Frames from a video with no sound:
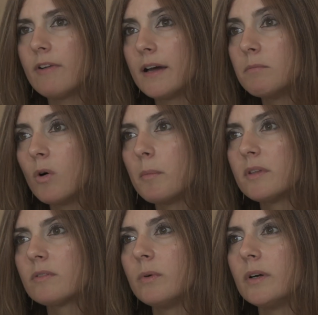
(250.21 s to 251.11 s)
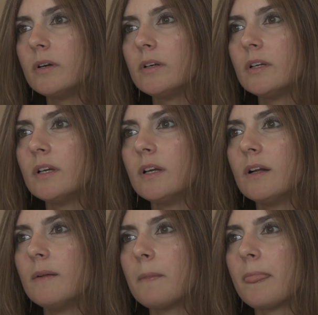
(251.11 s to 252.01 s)
had moments where
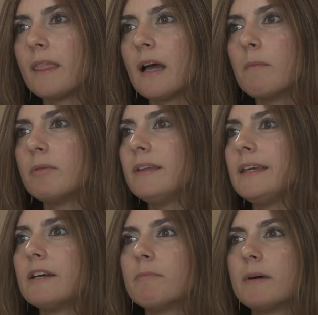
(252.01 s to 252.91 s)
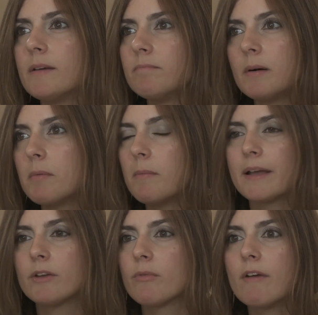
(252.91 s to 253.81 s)
I'm thinking about my
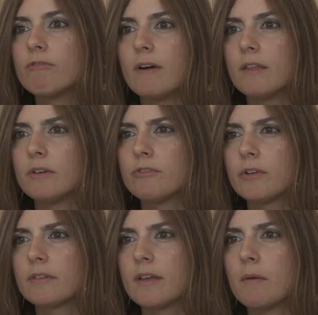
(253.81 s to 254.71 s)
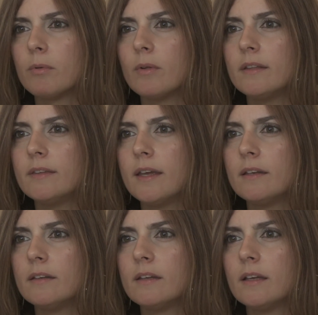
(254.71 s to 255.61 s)
grandfather, for example, and
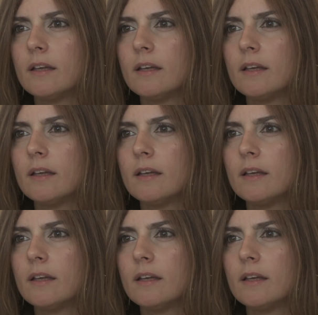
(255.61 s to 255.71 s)
then